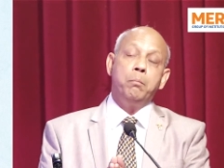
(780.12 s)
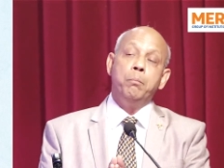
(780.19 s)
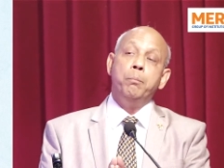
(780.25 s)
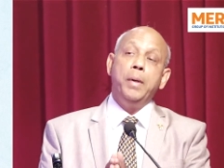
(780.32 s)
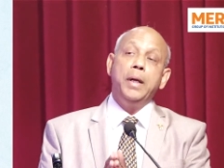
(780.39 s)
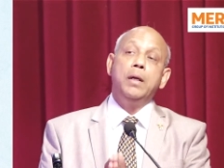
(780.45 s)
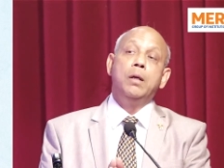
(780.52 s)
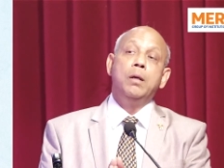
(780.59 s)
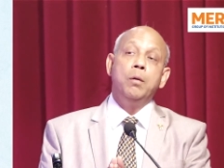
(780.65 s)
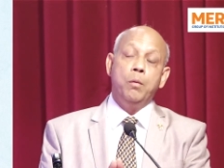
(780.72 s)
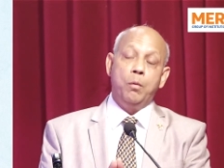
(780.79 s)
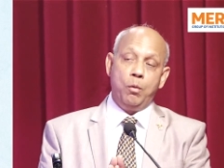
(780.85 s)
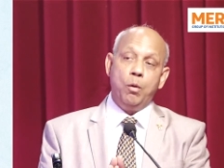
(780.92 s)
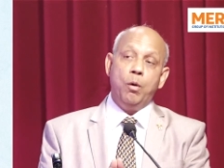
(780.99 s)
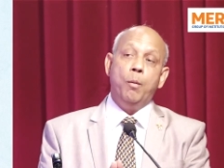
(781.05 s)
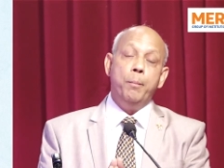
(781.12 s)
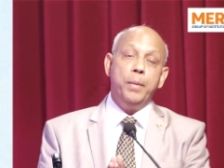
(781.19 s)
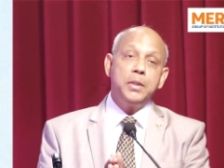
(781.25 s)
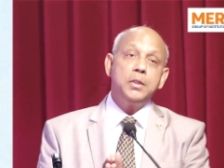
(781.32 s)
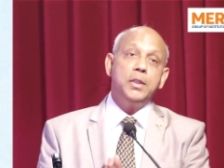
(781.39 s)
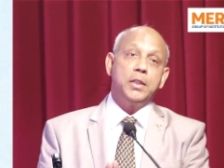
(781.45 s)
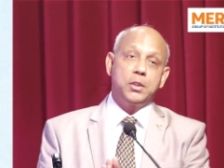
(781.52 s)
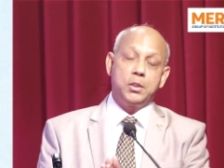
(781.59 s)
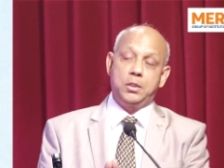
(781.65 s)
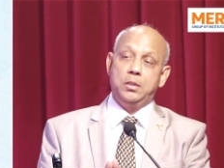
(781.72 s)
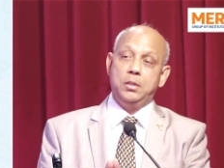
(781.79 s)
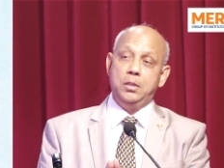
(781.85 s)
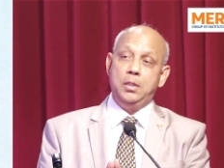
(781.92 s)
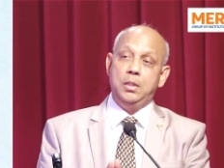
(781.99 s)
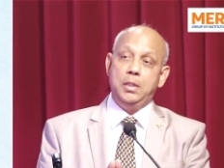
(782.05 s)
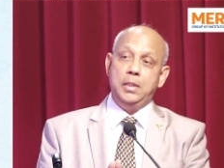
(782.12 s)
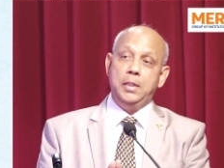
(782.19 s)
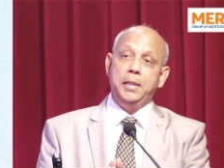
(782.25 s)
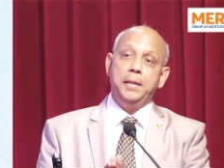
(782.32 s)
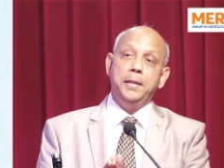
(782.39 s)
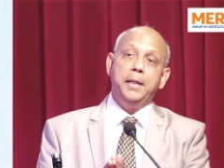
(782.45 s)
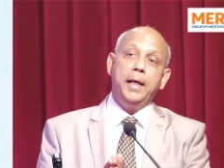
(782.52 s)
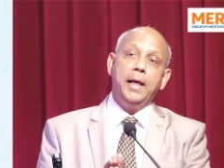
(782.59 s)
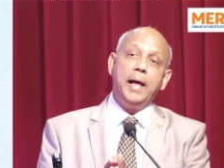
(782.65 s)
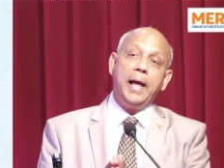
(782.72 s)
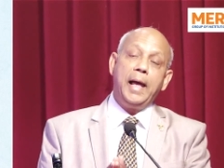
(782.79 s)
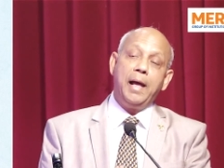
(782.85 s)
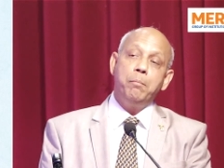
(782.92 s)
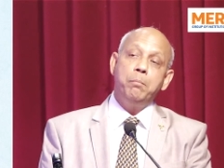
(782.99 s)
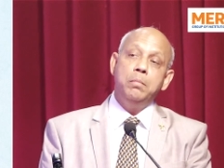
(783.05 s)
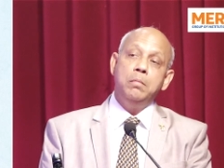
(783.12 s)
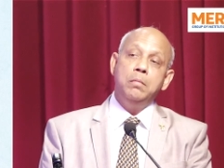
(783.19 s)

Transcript: big business, they have